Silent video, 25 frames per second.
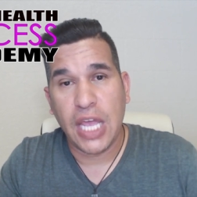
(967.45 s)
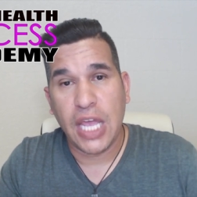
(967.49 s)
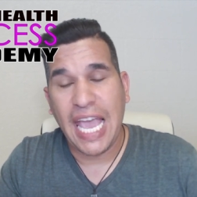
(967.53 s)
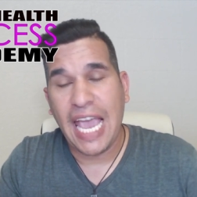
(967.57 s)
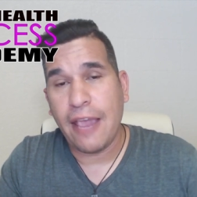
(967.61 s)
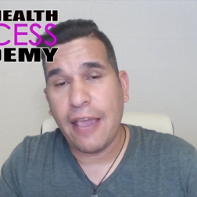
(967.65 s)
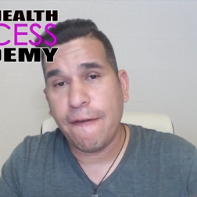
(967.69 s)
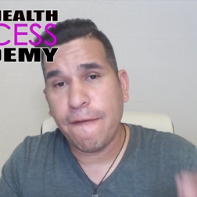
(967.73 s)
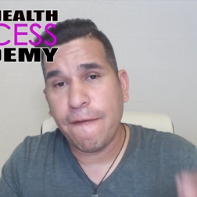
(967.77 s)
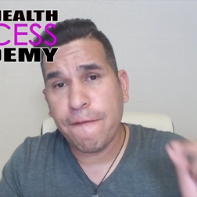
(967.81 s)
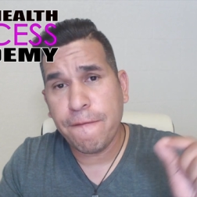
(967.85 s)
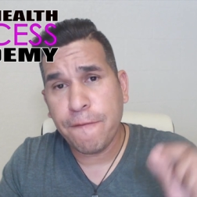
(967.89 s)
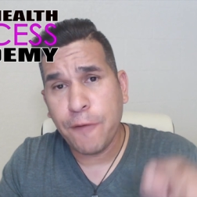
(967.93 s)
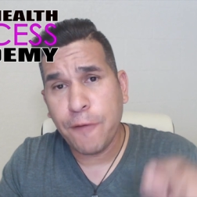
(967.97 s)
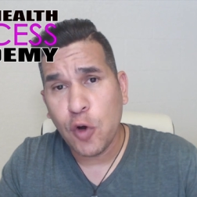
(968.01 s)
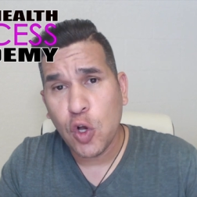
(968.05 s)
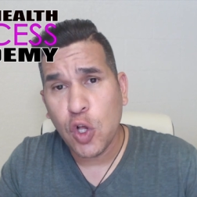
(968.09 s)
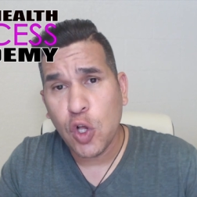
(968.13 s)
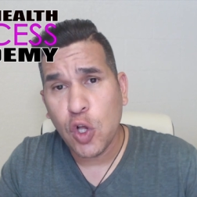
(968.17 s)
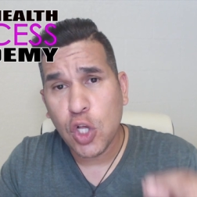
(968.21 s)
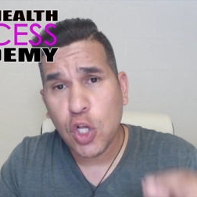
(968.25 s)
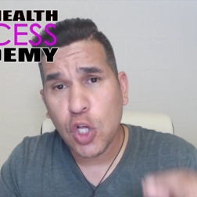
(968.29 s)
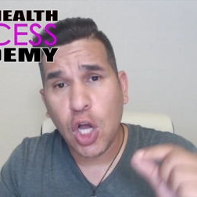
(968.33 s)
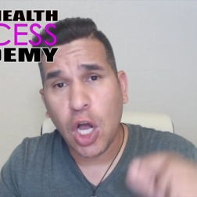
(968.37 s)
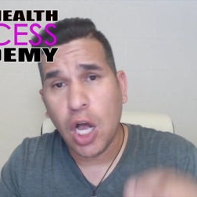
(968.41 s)
A
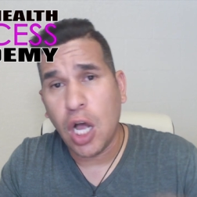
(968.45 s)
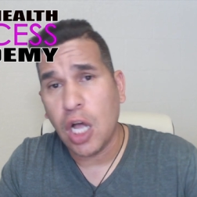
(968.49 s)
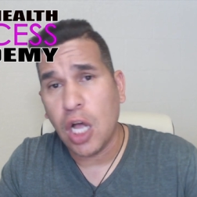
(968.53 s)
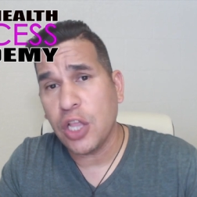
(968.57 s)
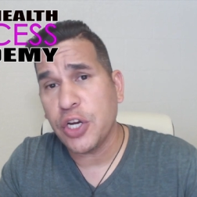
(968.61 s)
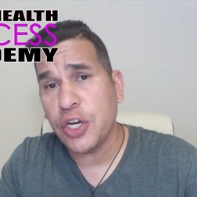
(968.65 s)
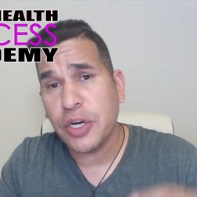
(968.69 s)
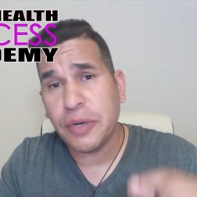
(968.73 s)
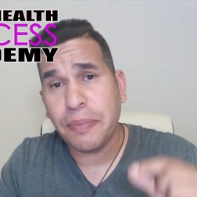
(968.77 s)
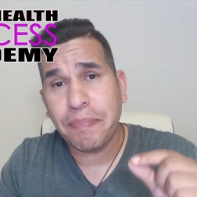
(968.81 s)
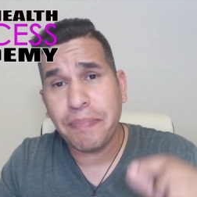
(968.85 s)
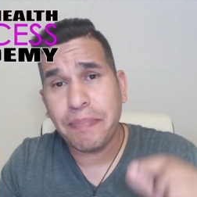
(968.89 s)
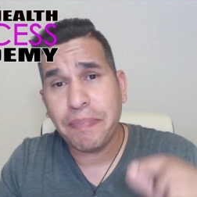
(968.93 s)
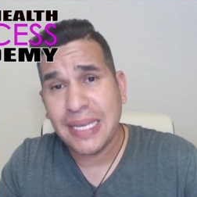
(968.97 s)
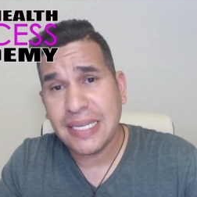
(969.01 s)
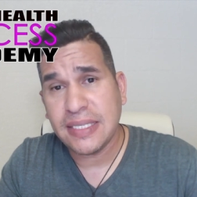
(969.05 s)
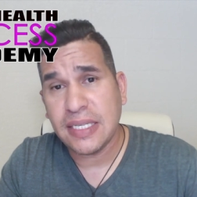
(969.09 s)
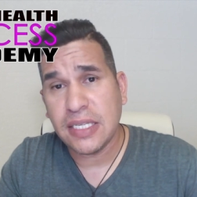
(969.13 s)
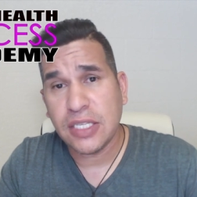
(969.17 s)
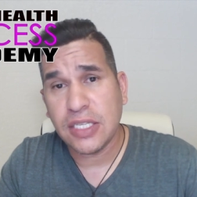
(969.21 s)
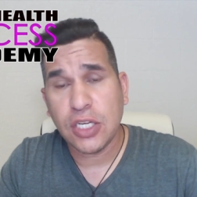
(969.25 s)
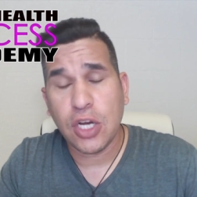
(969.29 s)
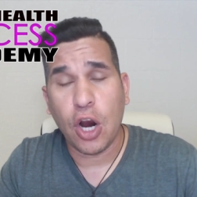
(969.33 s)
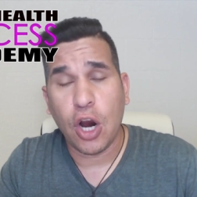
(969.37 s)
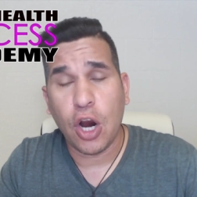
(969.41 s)
full-colored
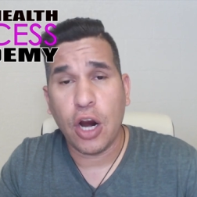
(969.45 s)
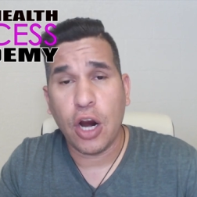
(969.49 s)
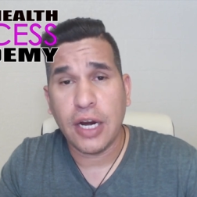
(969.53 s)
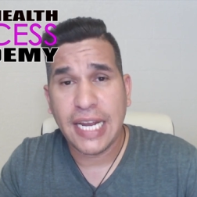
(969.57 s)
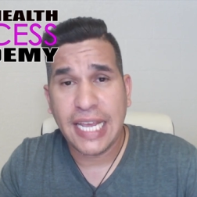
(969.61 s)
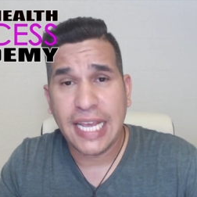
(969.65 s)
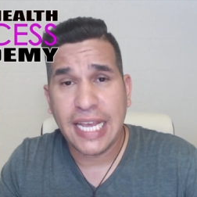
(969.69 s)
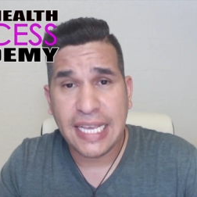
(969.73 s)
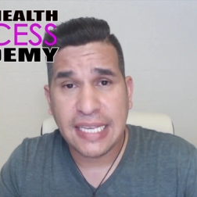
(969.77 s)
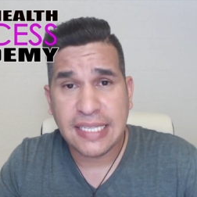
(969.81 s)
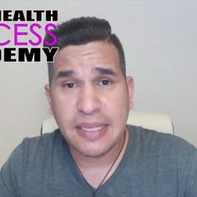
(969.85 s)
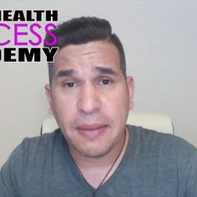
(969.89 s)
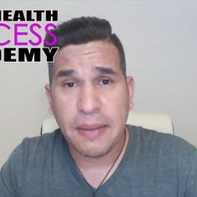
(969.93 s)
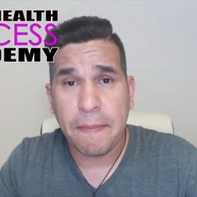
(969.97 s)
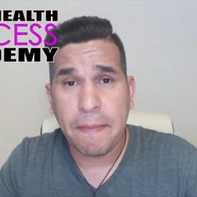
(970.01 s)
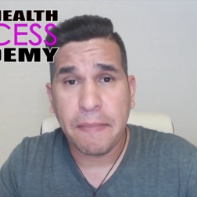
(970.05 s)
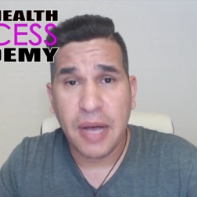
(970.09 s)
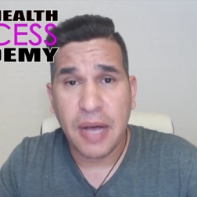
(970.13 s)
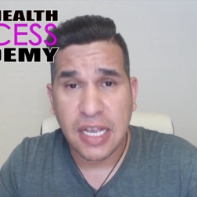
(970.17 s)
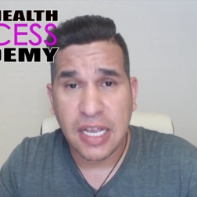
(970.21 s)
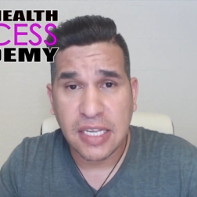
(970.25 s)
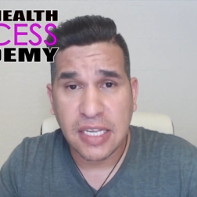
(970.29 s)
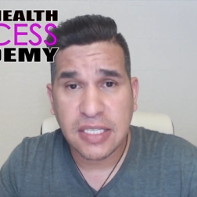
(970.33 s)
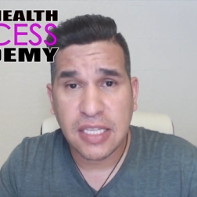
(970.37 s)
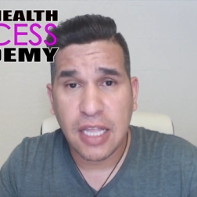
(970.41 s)
business card is a
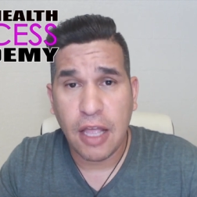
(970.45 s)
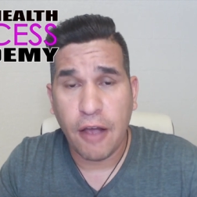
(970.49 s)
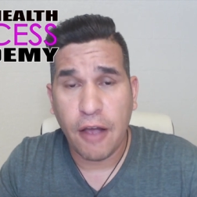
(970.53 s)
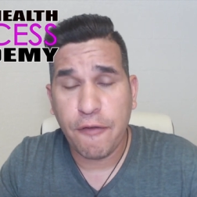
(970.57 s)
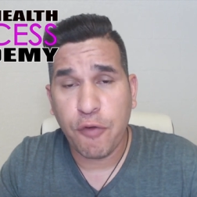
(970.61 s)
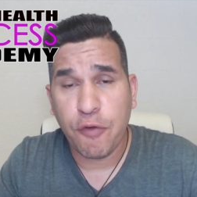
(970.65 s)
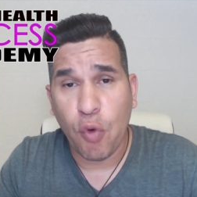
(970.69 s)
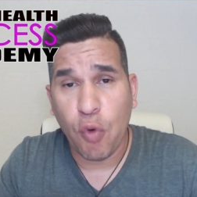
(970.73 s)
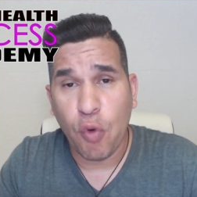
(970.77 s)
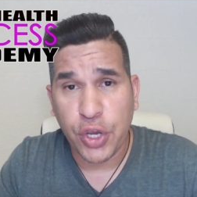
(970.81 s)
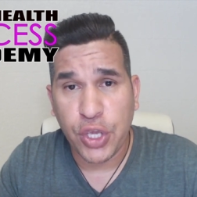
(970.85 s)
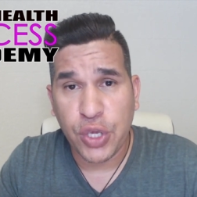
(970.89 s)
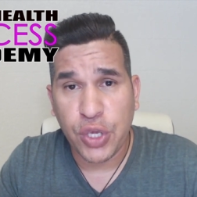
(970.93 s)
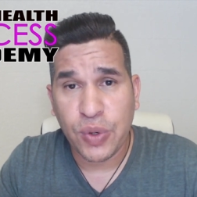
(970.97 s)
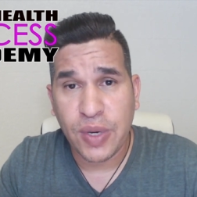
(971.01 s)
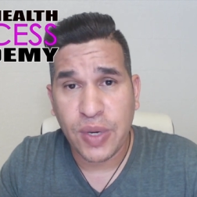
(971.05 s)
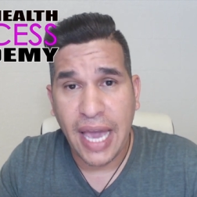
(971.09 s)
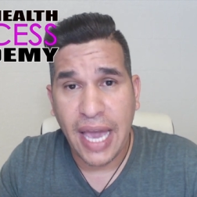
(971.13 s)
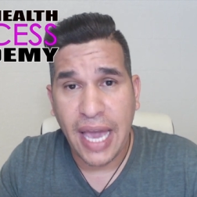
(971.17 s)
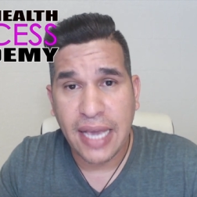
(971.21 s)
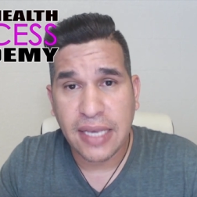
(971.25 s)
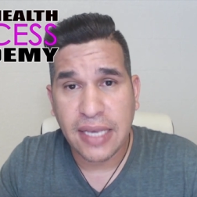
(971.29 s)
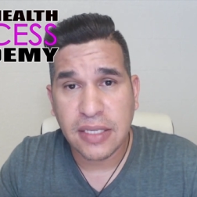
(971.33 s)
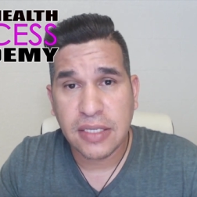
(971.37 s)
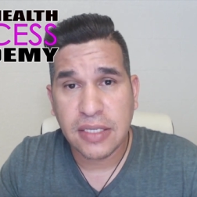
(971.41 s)
must for you
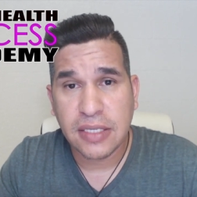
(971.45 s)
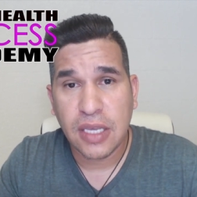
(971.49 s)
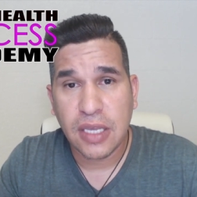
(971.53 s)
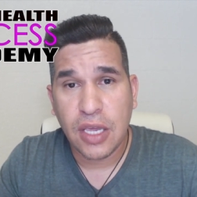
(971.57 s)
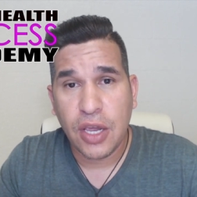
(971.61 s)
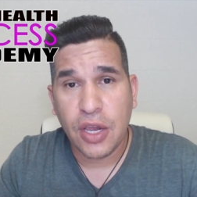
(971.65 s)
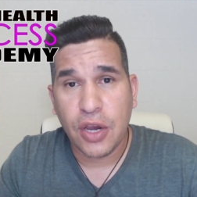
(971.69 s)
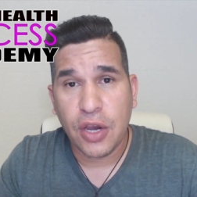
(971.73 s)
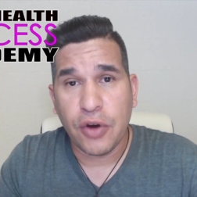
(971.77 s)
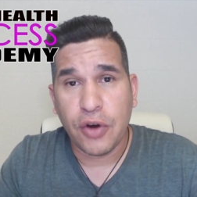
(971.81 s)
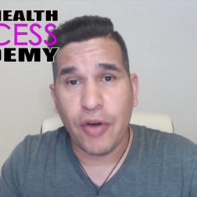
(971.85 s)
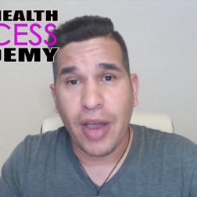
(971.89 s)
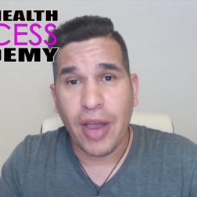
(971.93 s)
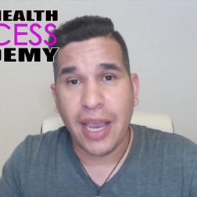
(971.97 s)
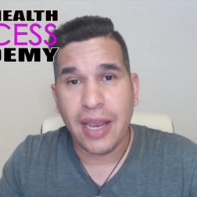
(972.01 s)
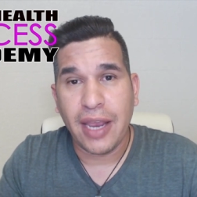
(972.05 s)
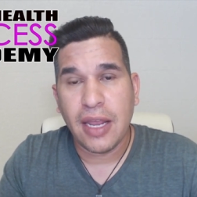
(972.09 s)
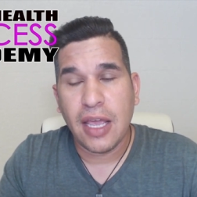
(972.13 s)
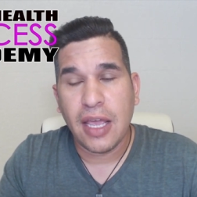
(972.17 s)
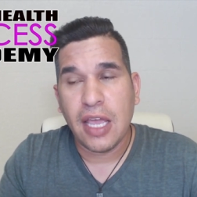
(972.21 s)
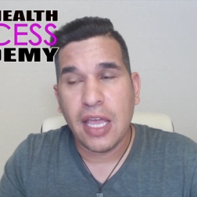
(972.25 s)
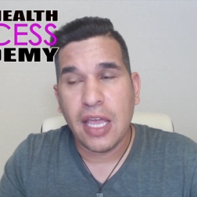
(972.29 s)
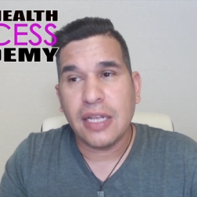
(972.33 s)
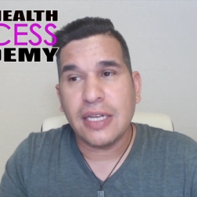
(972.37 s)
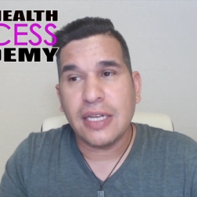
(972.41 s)
guys,
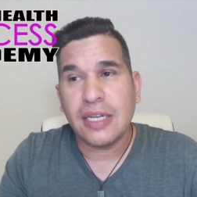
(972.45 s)
right?